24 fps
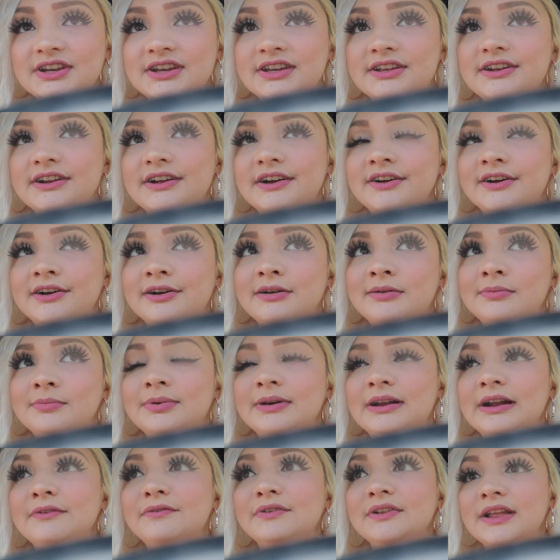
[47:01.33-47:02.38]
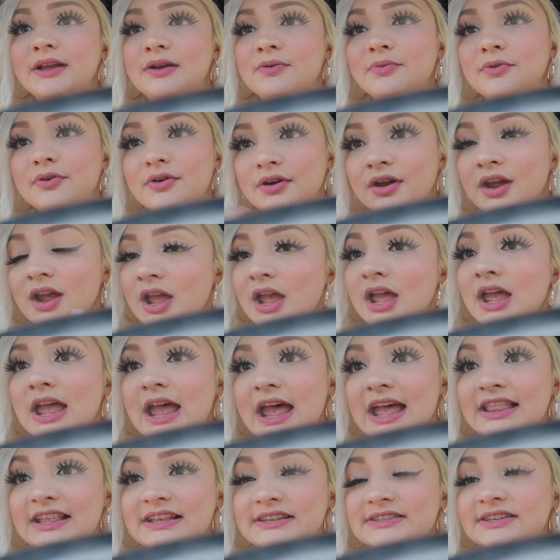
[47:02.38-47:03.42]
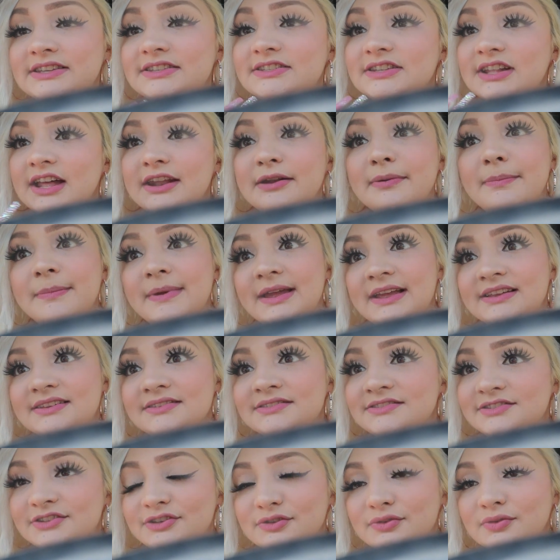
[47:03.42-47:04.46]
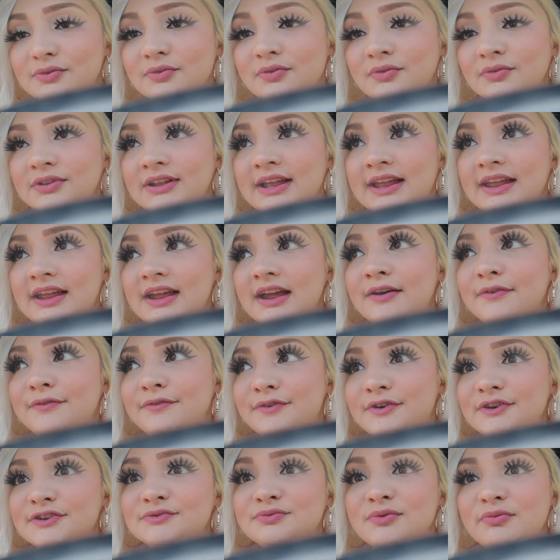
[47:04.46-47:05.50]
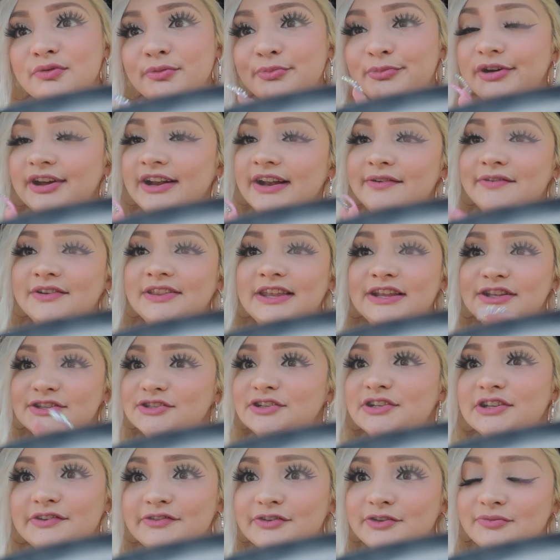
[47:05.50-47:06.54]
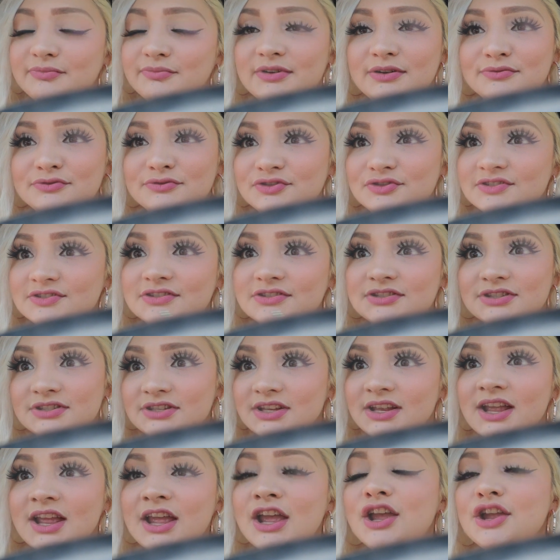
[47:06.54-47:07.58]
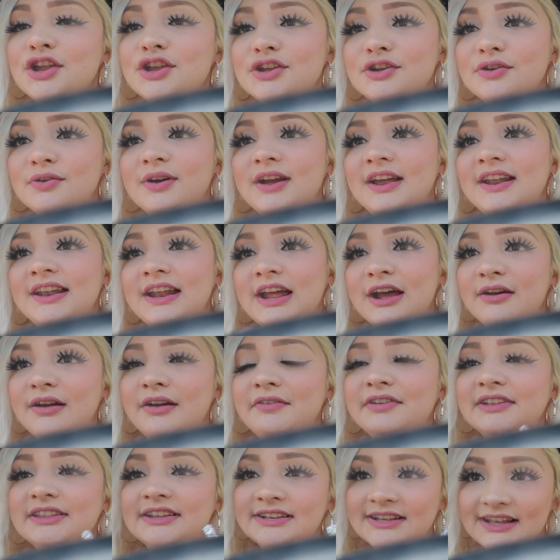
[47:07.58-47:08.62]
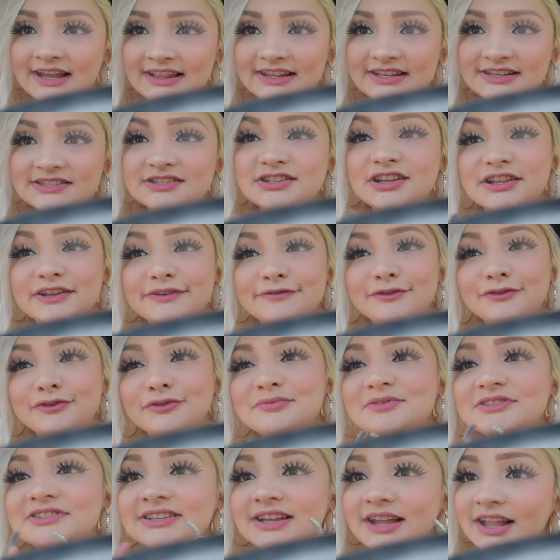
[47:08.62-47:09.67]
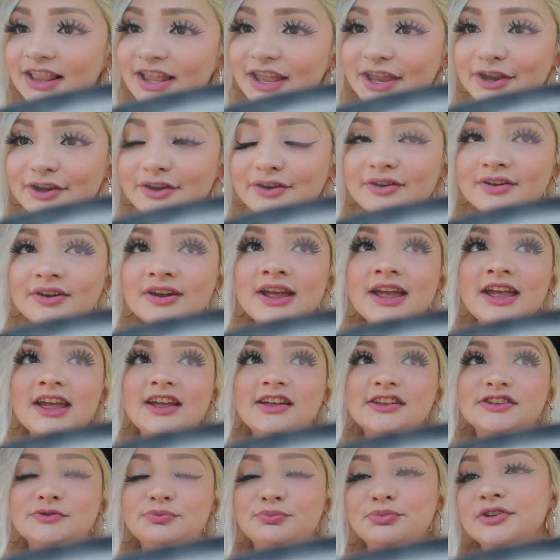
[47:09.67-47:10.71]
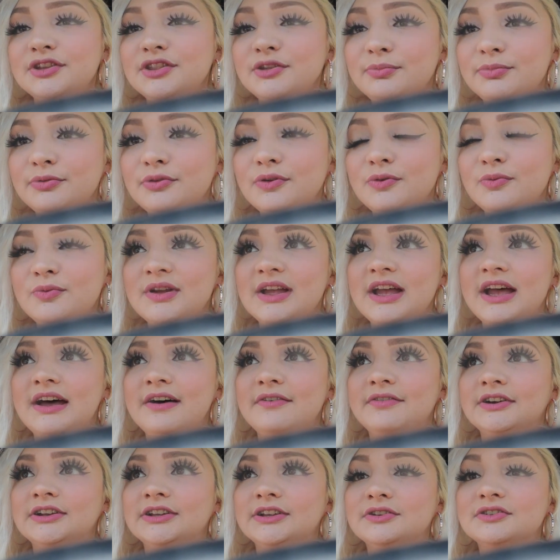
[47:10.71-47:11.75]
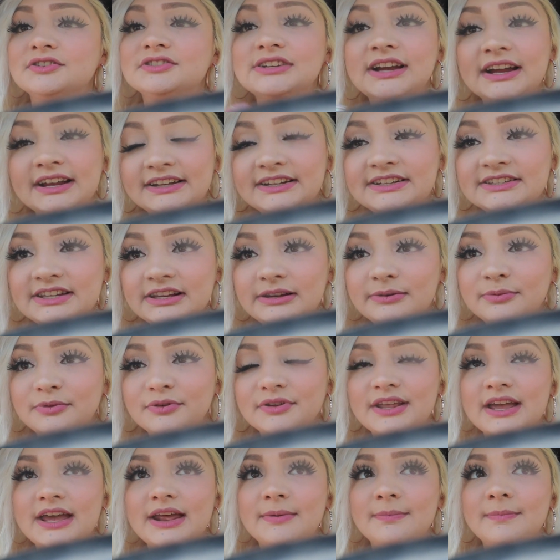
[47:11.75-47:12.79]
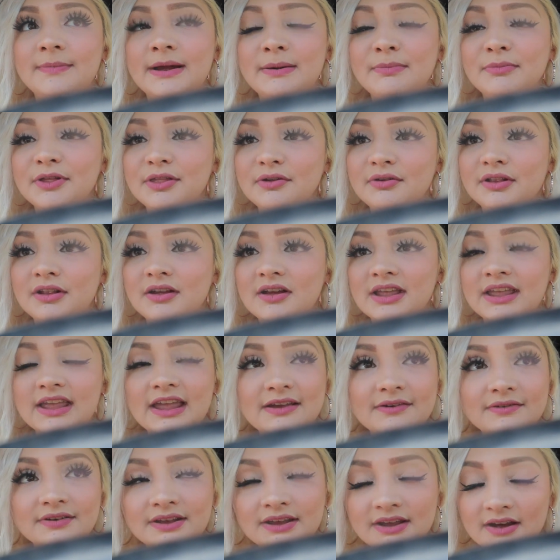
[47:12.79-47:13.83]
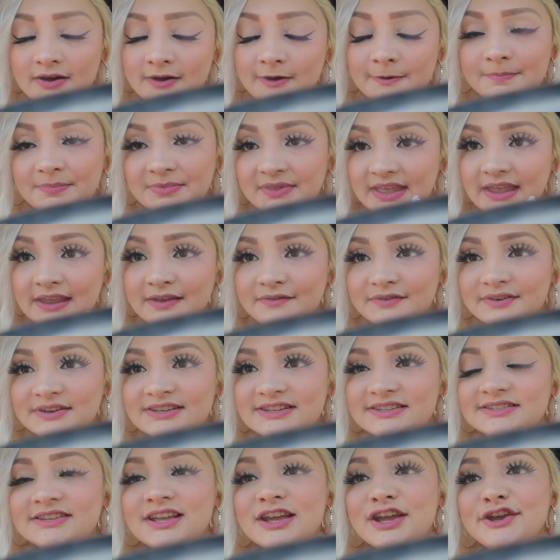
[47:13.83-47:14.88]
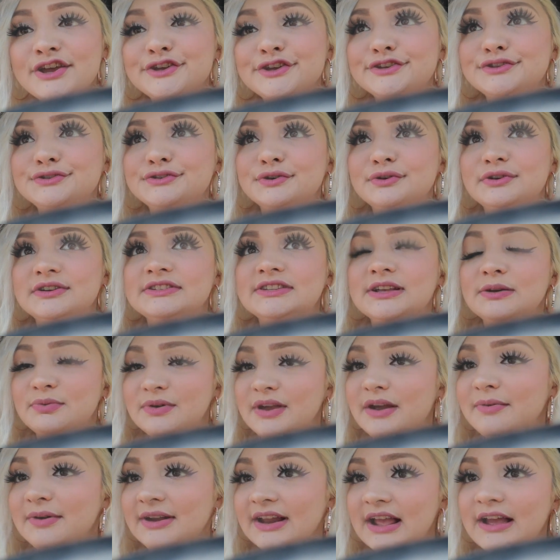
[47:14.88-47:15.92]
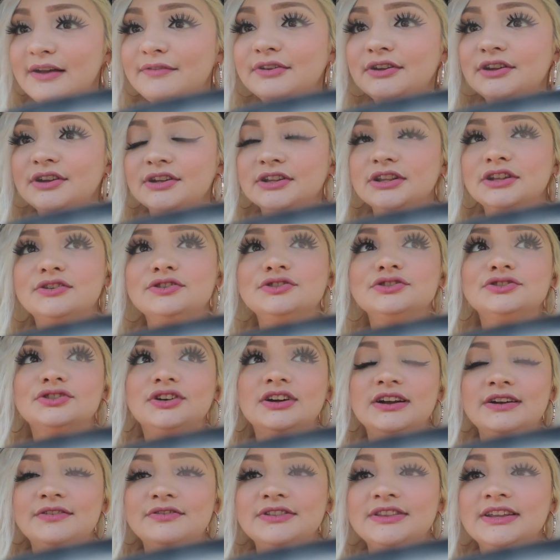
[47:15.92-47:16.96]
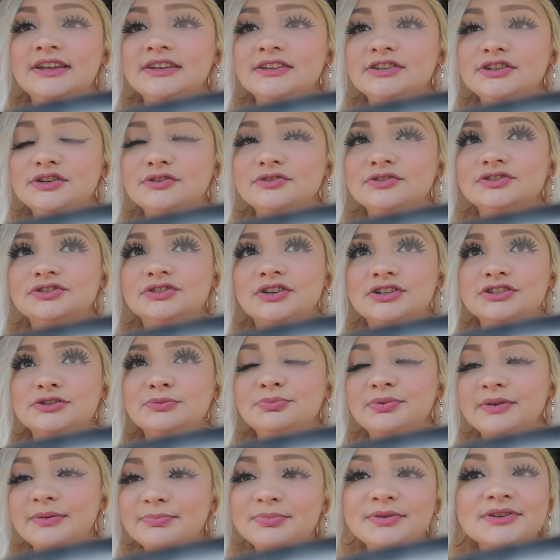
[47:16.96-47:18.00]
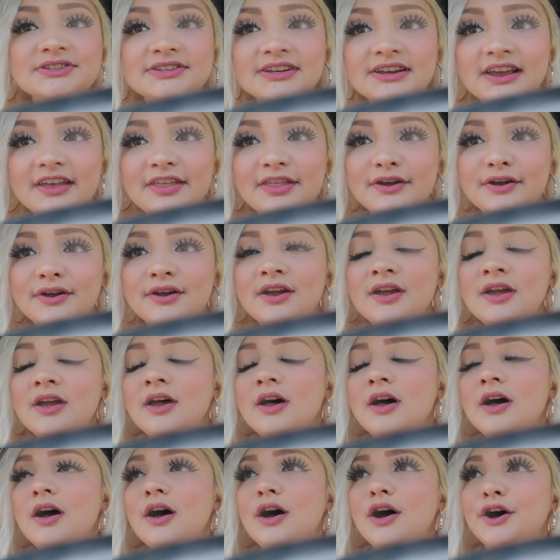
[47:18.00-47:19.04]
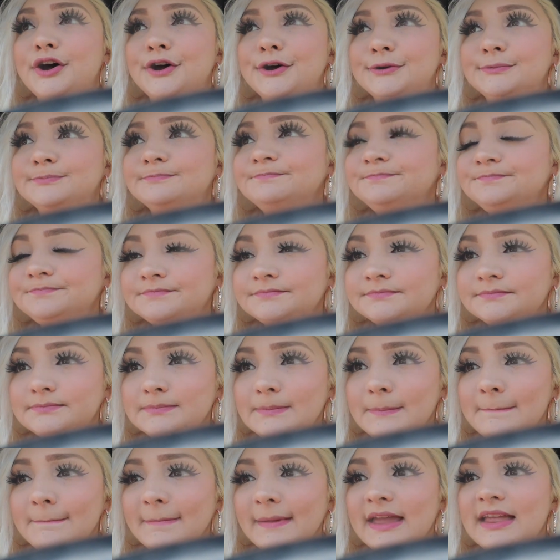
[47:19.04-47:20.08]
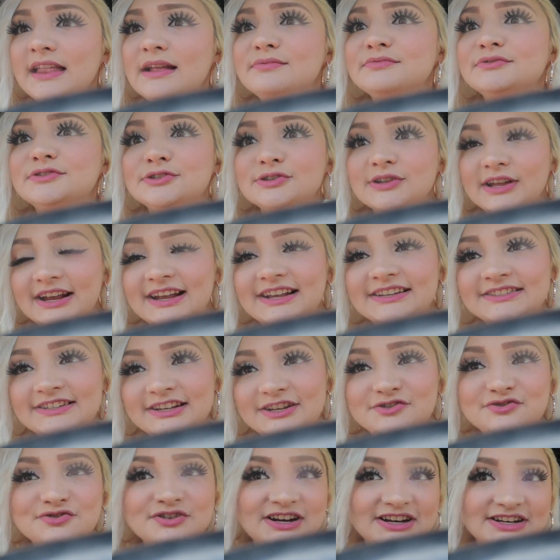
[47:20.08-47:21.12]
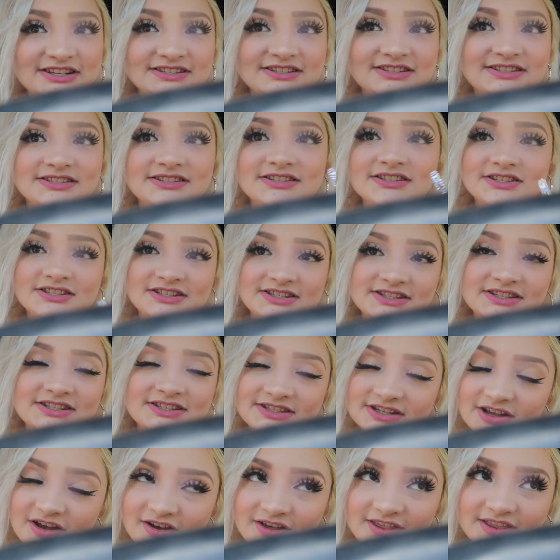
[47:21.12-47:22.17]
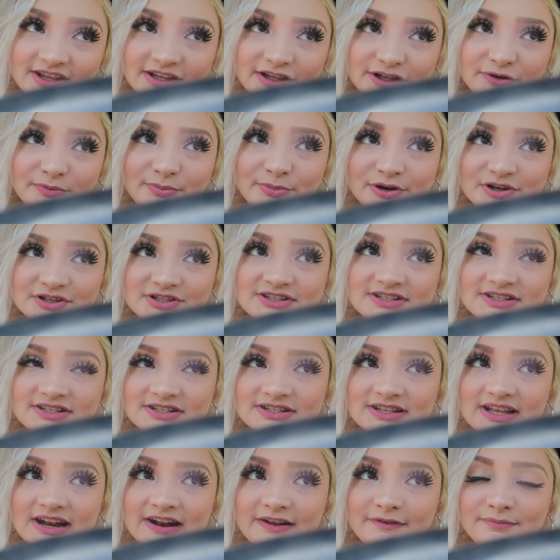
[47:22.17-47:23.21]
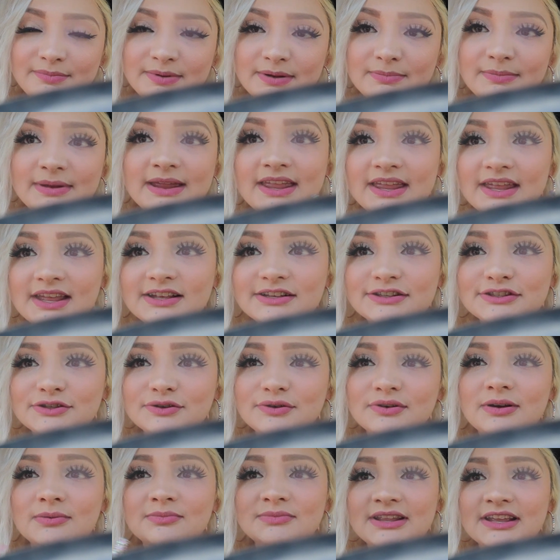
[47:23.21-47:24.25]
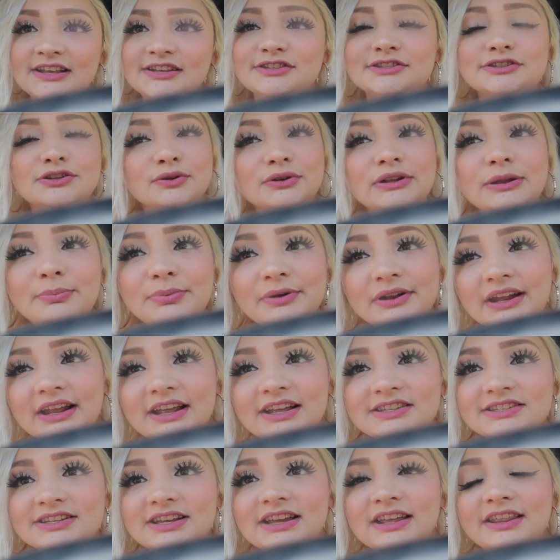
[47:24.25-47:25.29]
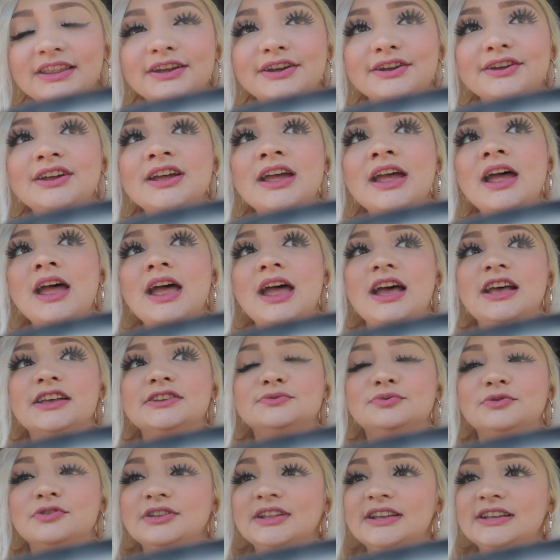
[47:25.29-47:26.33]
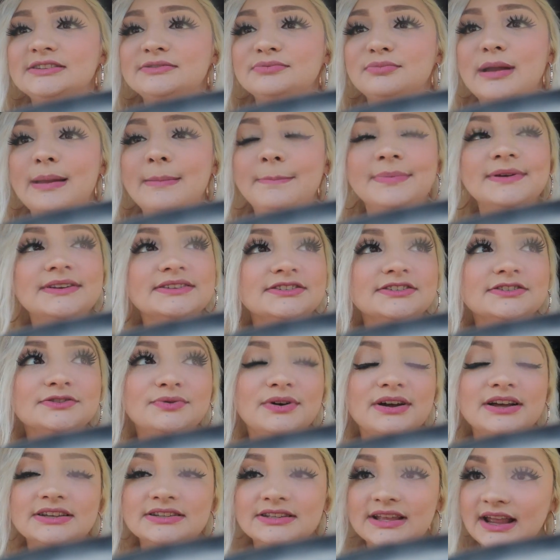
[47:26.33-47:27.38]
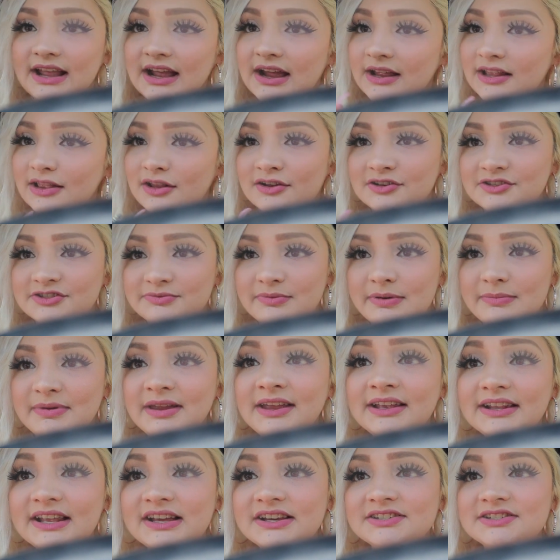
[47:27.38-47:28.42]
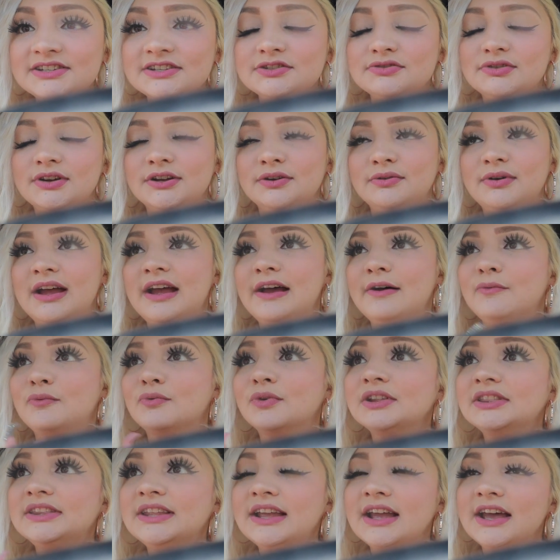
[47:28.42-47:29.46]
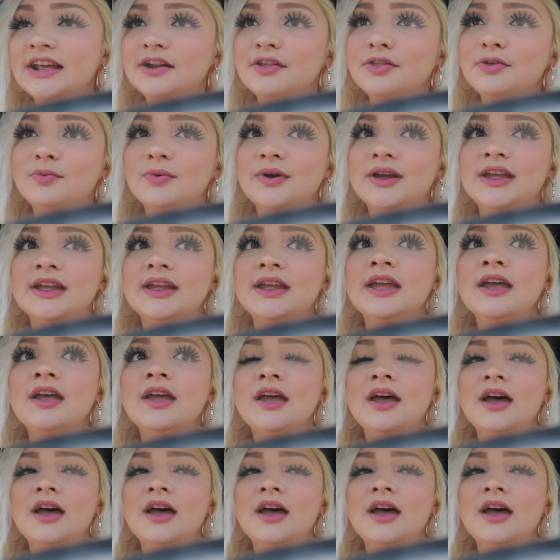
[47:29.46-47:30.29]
it um, but i feel like we're at least it's not a mess you know like at first when we brought everything to the living room it was just you know and now everything at least the living room is clear it's breathable we have our little dining table that my mother-in-law gave um, gave us so it's like we already have a good little start everything's you know starting to be put together um, and like i said you guys saw the little purchases that I've been making. So I'm like slowly putting it together as well as my business wise. Like I launched my mink lashes. So I know I have one thing out of the way.